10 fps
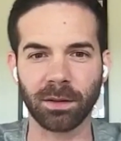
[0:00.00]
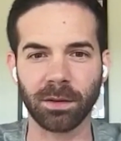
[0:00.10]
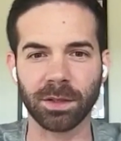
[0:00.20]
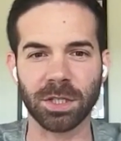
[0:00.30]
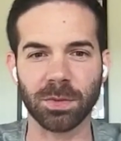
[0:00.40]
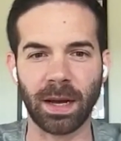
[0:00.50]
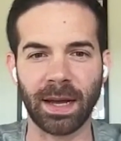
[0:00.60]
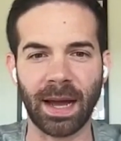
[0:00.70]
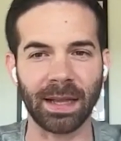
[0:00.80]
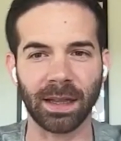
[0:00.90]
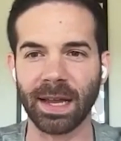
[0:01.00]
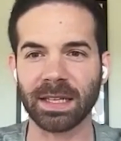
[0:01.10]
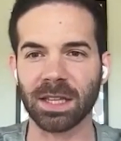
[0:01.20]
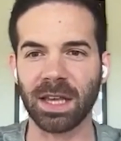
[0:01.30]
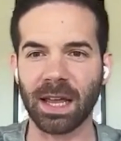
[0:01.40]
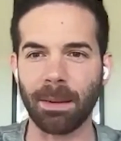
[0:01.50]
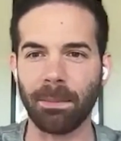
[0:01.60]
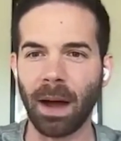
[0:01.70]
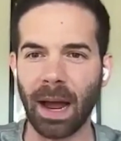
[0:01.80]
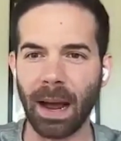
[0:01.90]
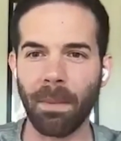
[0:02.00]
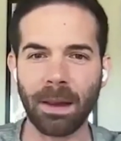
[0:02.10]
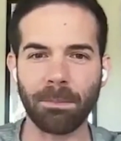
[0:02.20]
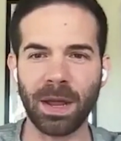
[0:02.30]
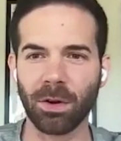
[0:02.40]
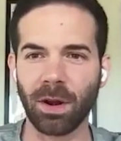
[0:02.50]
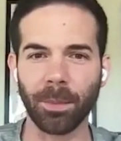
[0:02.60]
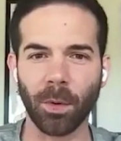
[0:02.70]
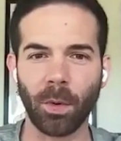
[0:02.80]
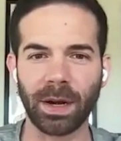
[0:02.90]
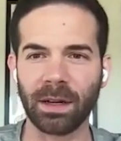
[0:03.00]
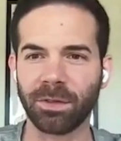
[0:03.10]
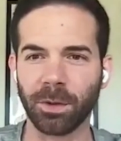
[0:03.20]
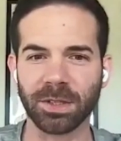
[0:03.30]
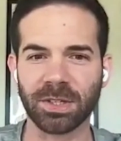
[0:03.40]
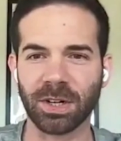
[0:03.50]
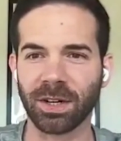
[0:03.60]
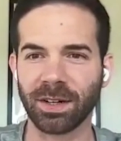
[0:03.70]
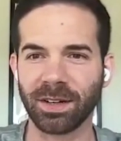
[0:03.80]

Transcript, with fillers: which is why I like to think I'm, I might be your number one influencer.